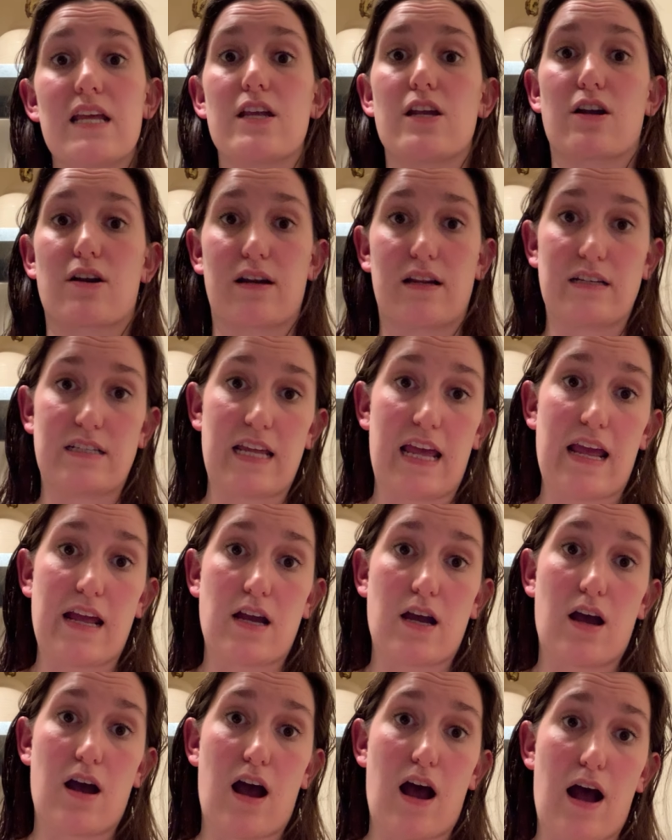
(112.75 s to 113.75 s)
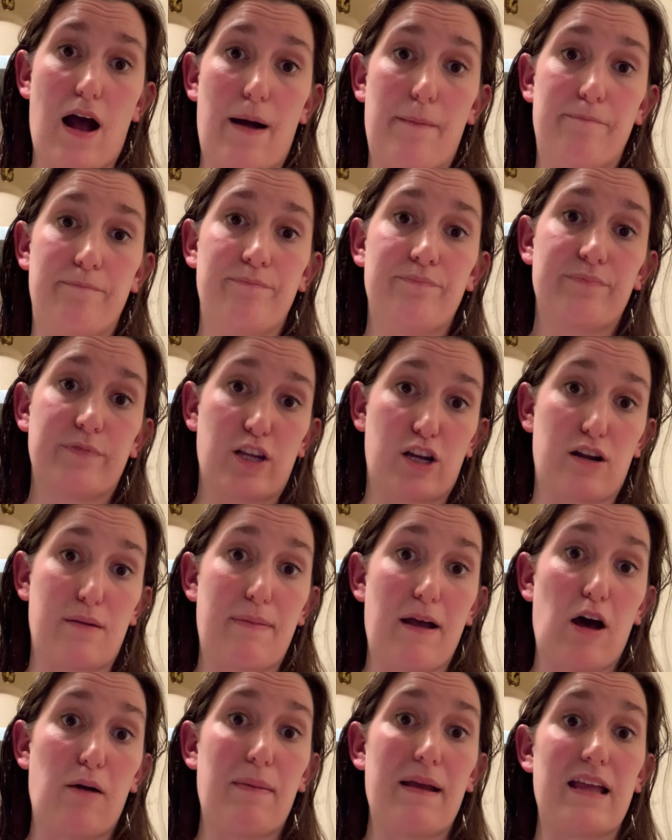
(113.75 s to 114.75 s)
you're going to
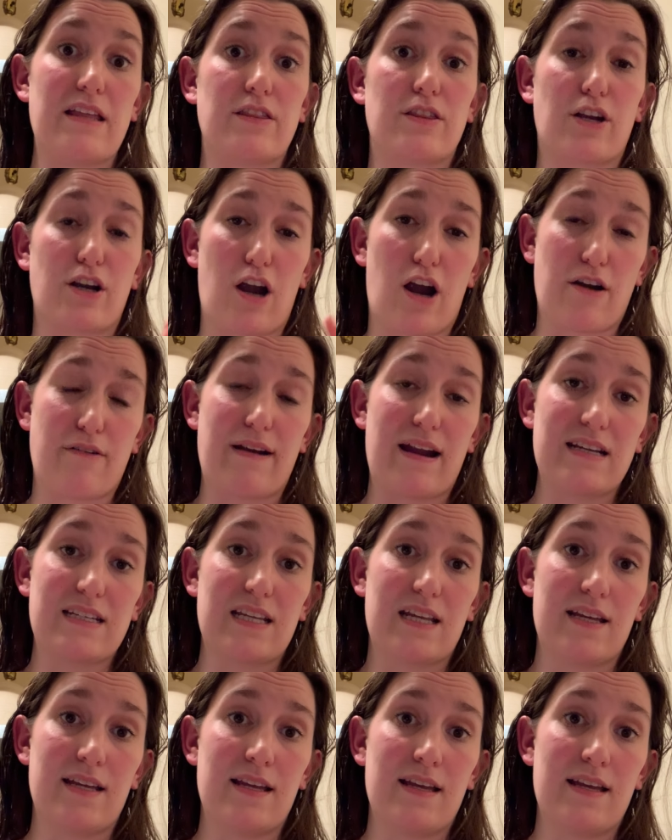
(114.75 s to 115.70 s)
palpate their heart rate.